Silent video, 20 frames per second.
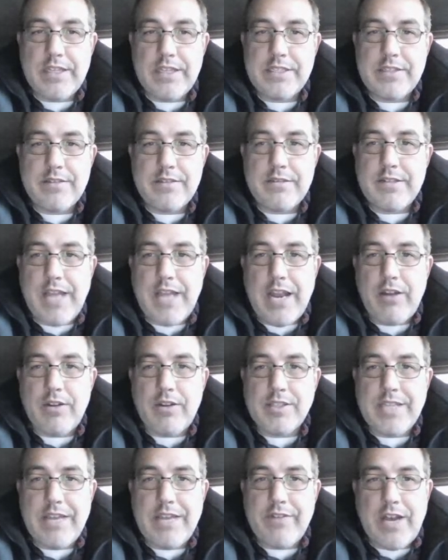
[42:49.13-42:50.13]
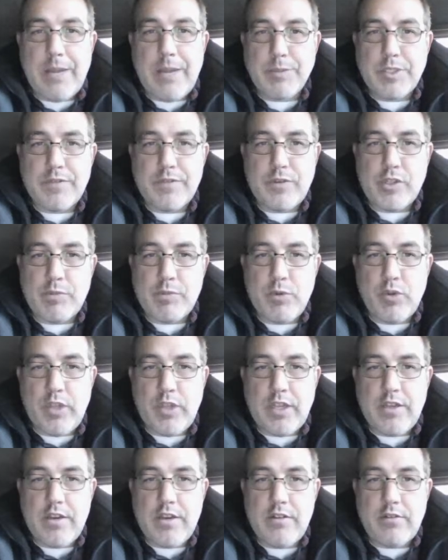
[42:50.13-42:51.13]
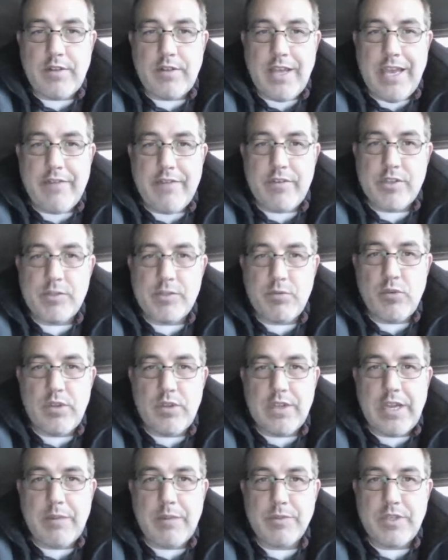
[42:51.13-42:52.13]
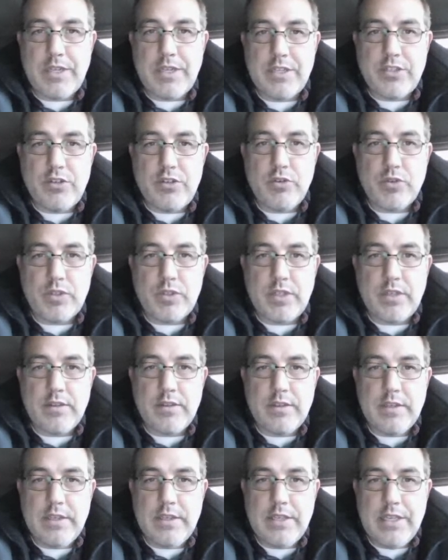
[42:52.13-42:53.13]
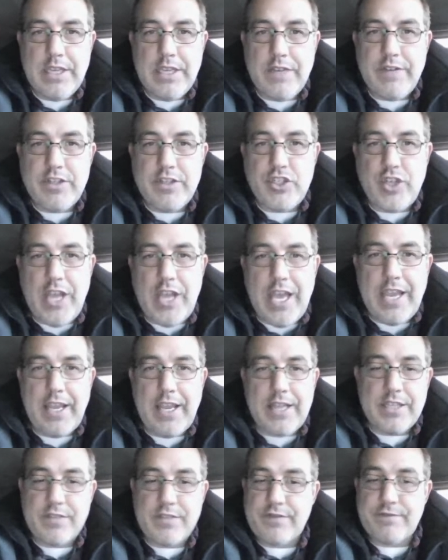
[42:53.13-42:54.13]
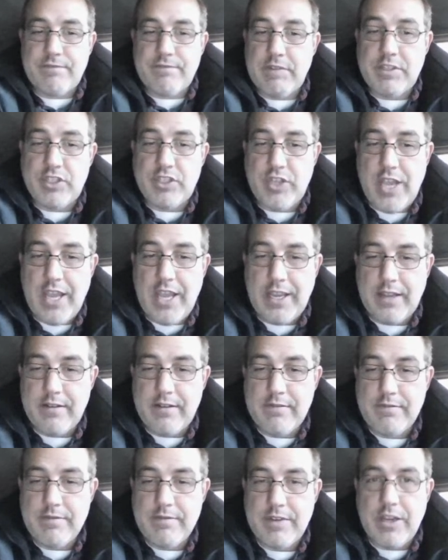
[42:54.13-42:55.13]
This dyno doesn't have options for smoothing. You don't have a smoothing option. It's usually, if it's jagged, it's jagged.